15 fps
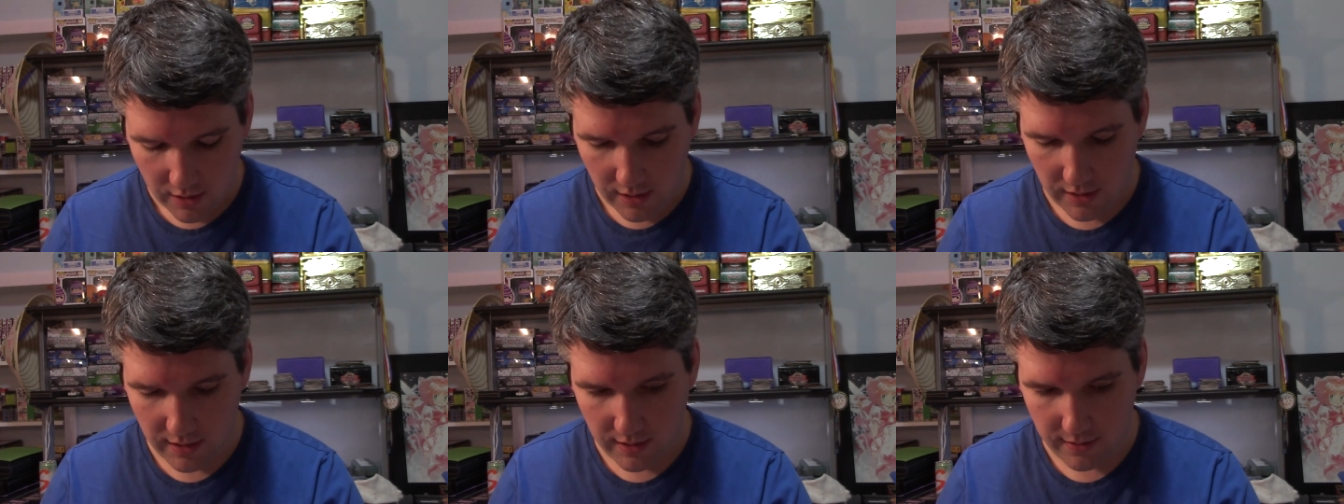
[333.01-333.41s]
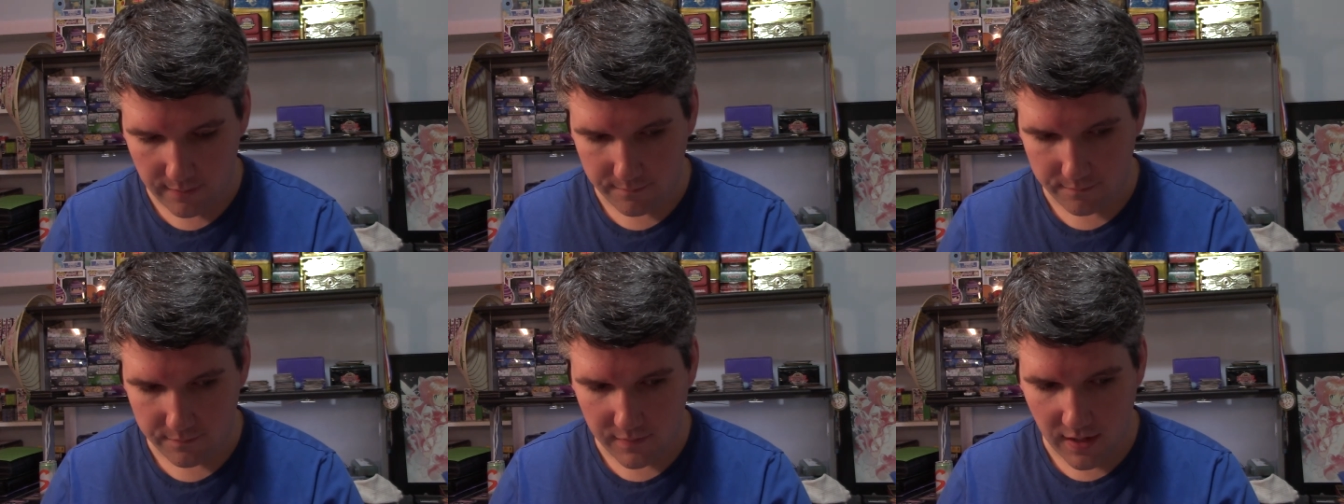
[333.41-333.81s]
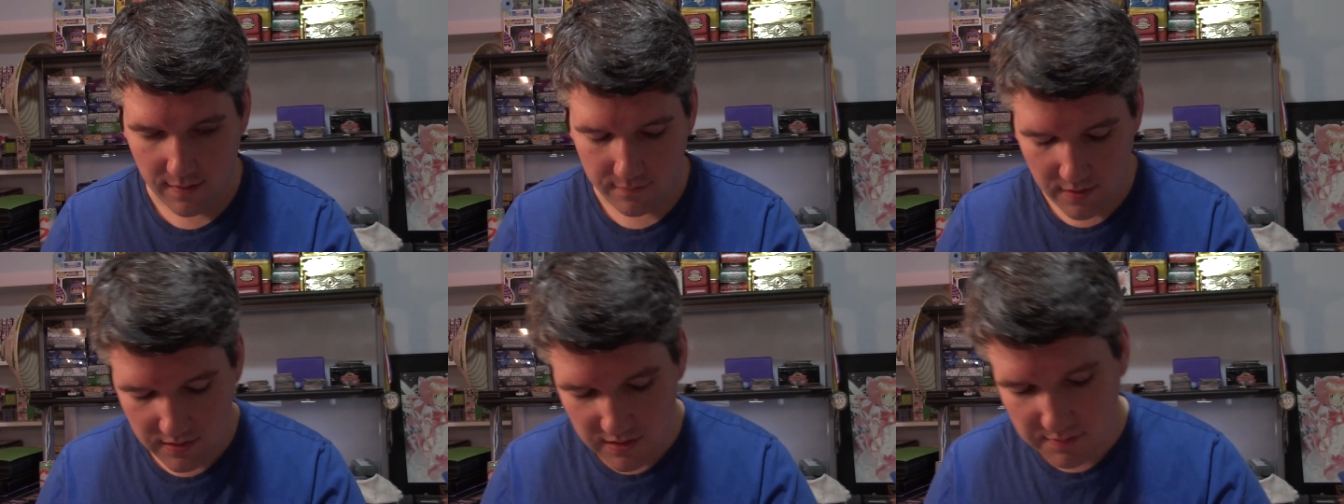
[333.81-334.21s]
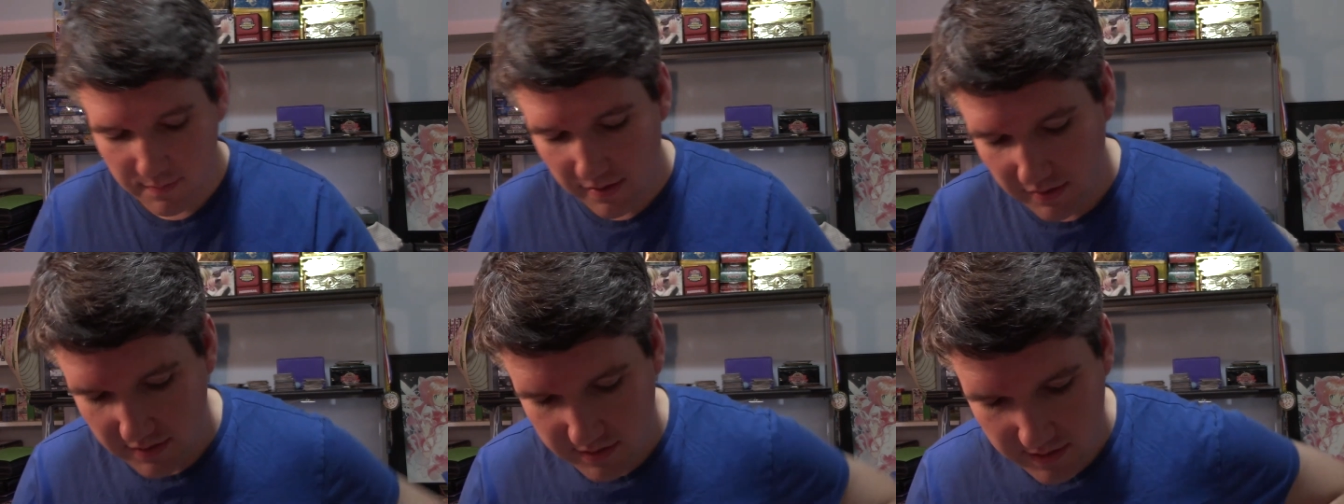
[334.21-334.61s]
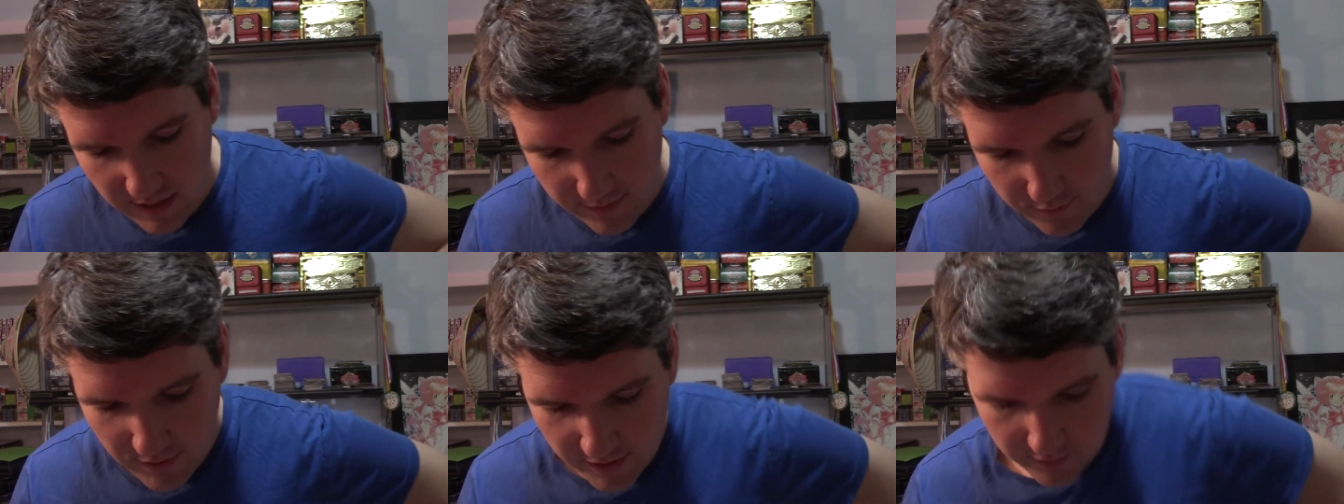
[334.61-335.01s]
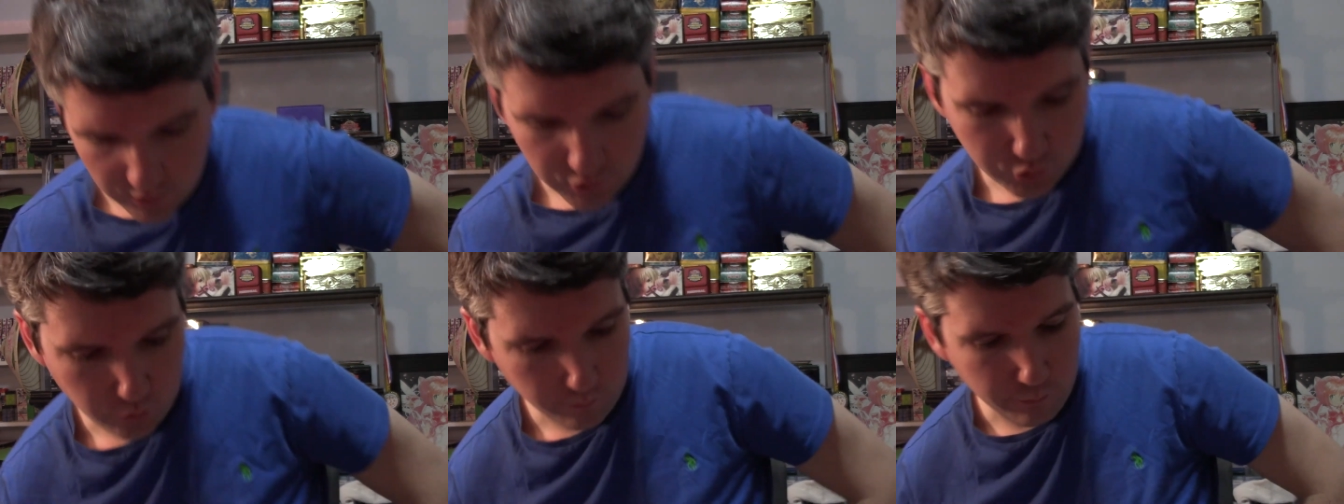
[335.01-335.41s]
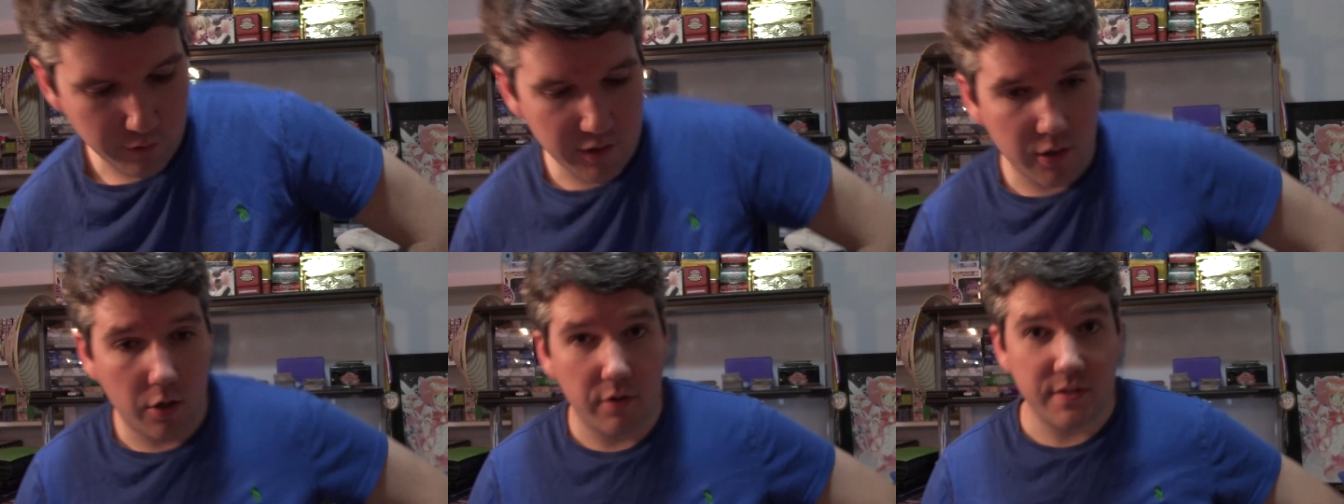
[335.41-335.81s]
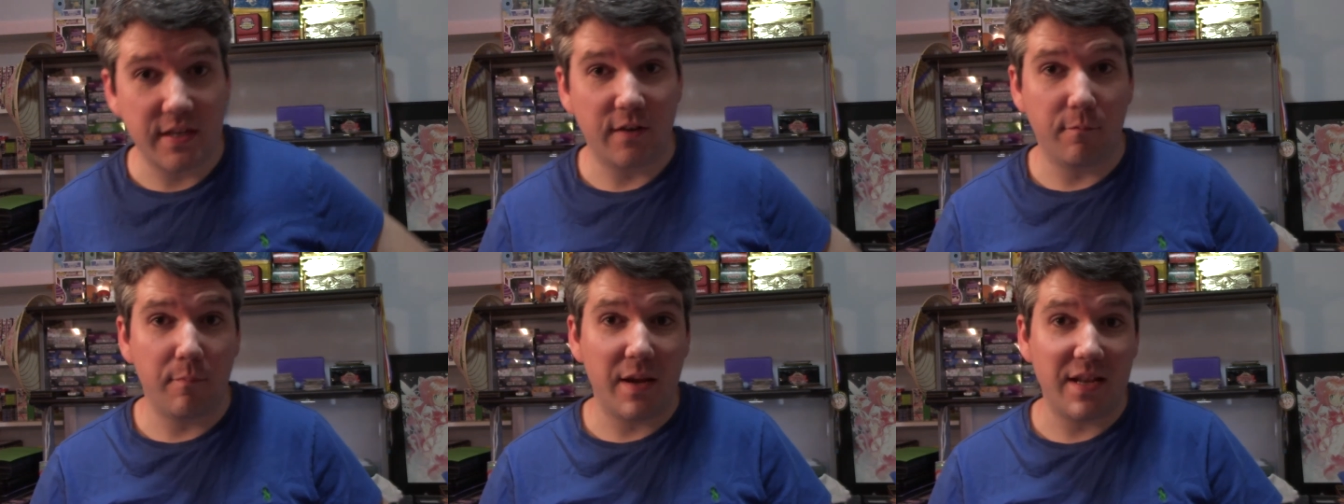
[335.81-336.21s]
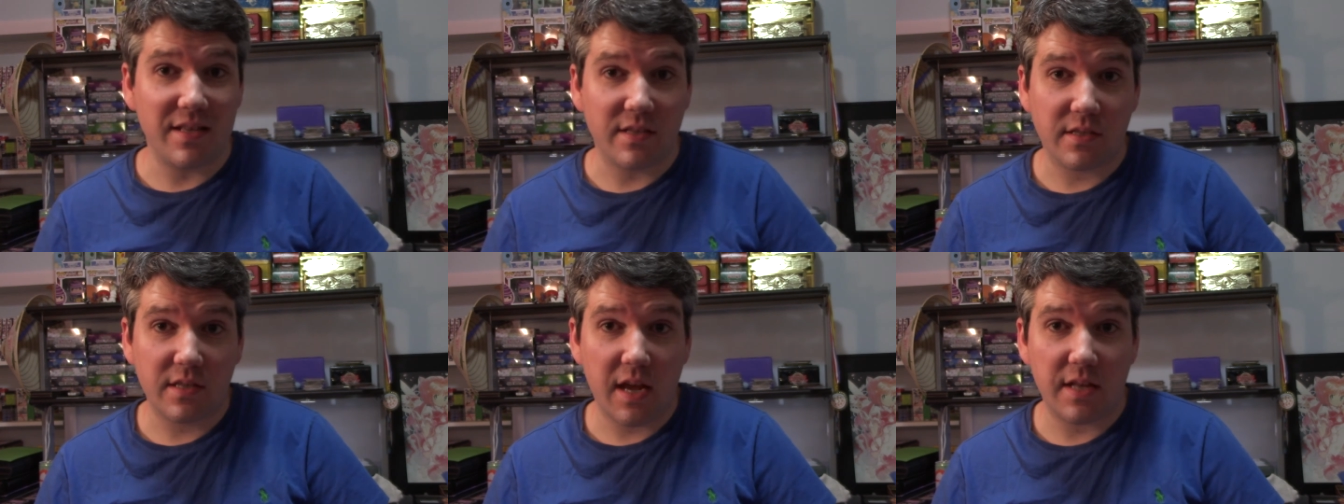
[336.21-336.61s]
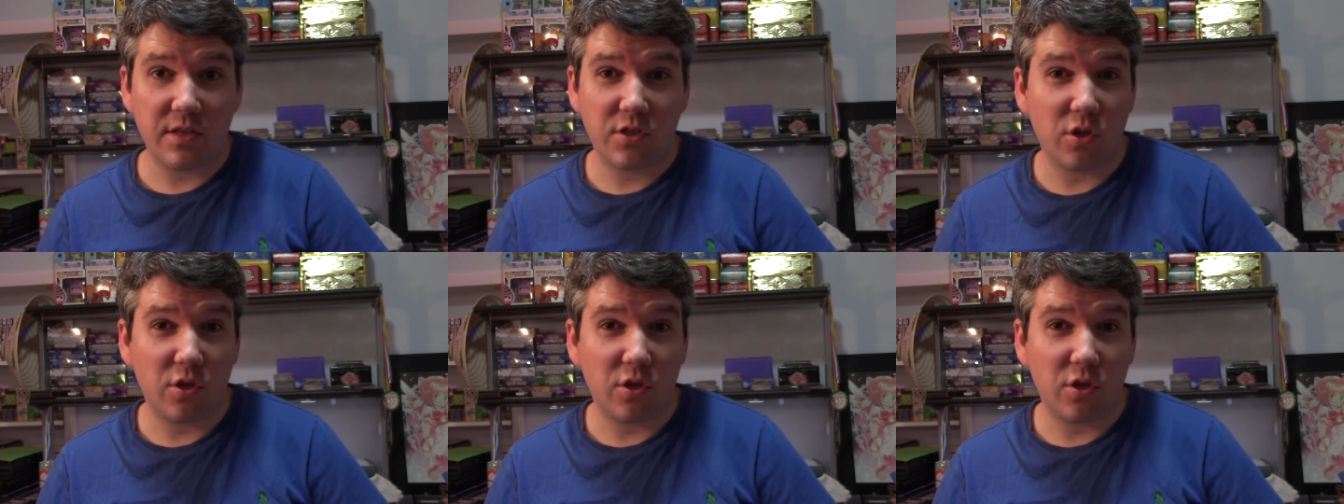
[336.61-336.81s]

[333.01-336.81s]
Um, and this is mainly saying they're not going to short print cards out of main sets,